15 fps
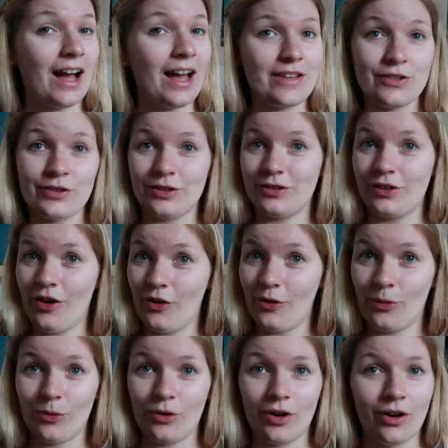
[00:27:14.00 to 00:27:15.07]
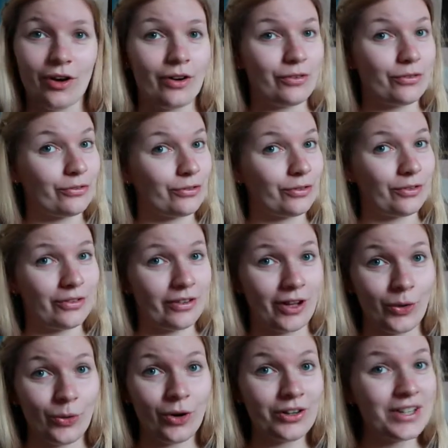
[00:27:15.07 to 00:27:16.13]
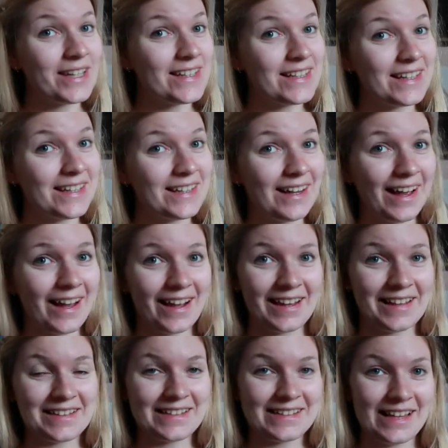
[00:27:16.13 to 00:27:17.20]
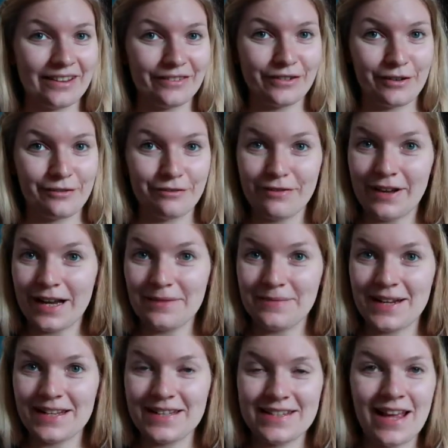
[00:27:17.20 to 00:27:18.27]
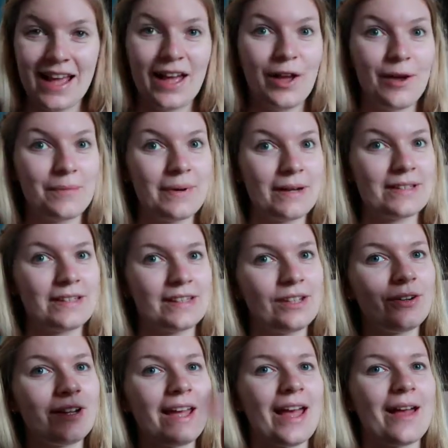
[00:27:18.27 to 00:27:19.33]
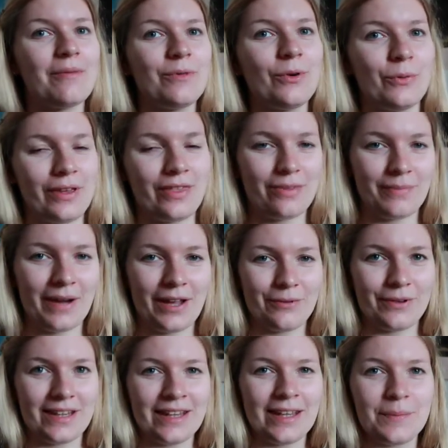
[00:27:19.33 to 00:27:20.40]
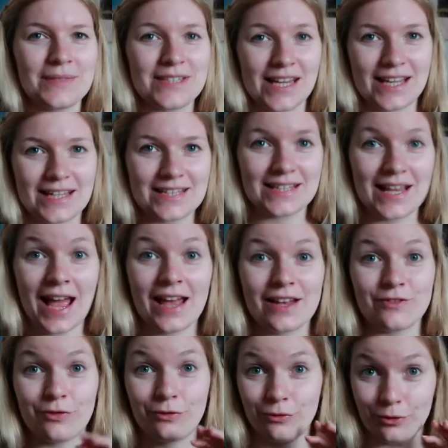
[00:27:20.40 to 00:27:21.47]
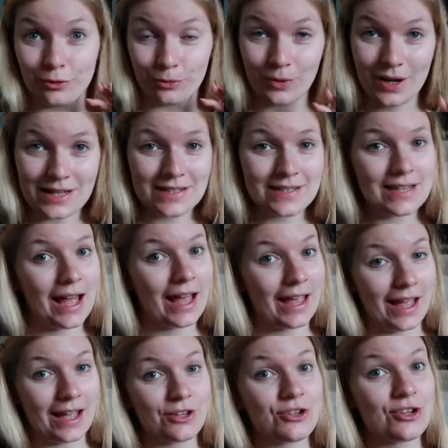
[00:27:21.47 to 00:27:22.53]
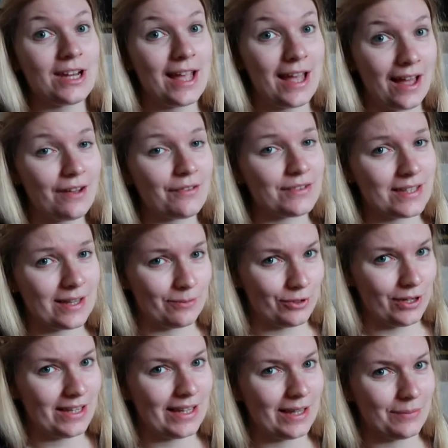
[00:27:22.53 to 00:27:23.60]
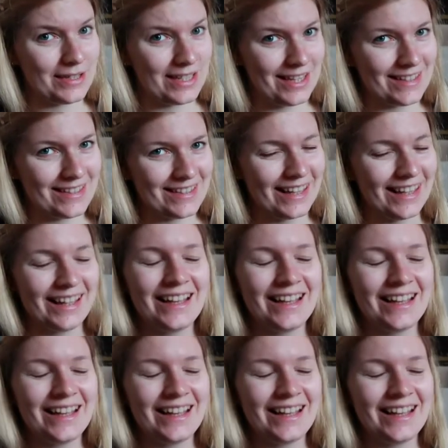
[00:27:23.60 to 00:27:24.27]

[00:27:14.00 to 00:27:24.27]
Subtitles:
I don't know, of quarantine and self-confinement, but here I am with my reading updates, and for once I actually have some reading updates.